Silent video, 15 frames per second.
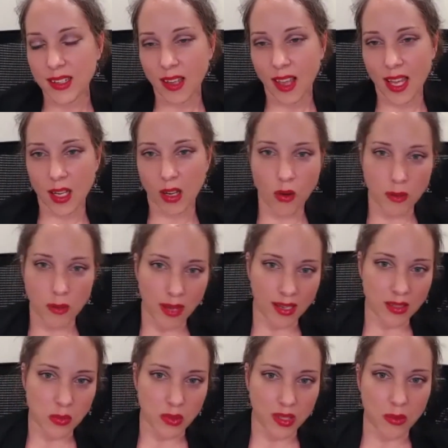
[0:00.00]
kind of going back
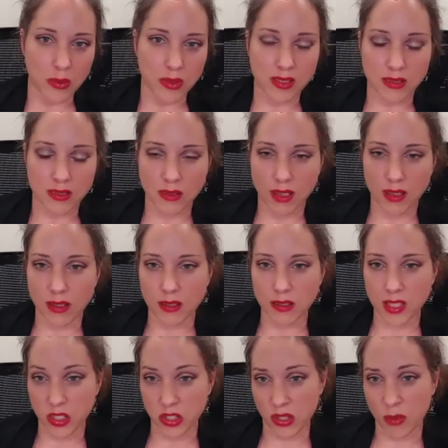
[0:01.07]
to what I was
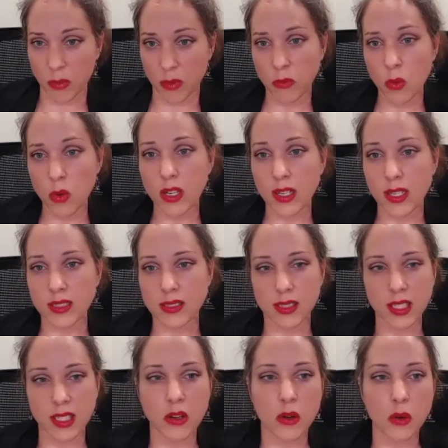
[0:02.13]
touching on before is,
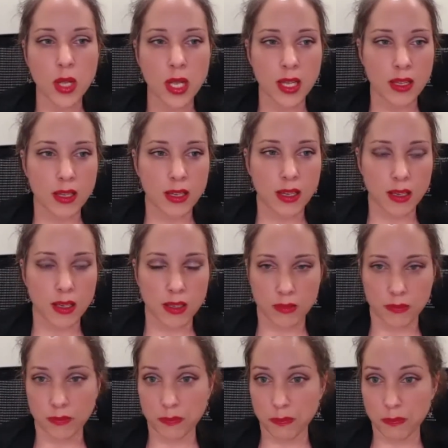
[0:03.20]

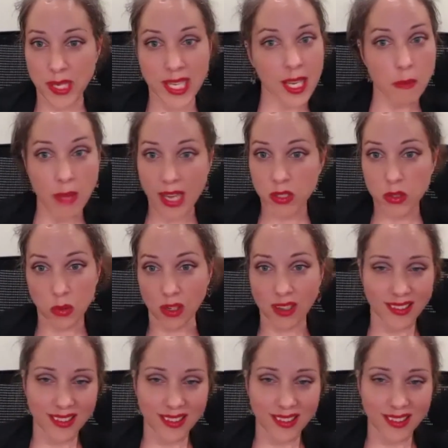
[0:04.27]
being a mentor.